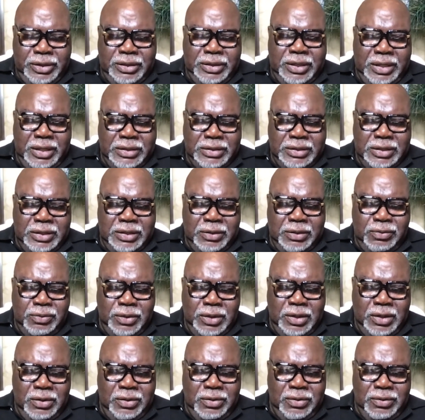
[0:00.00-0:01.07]
And I said,
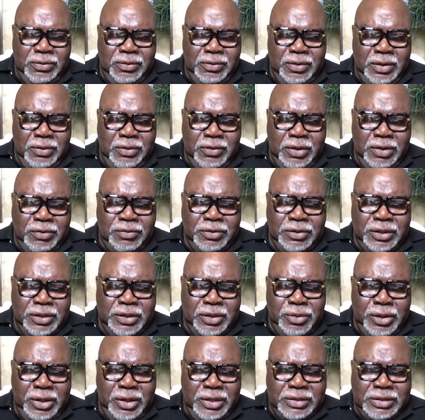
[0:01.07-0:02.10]
well, Reverend Gilmer,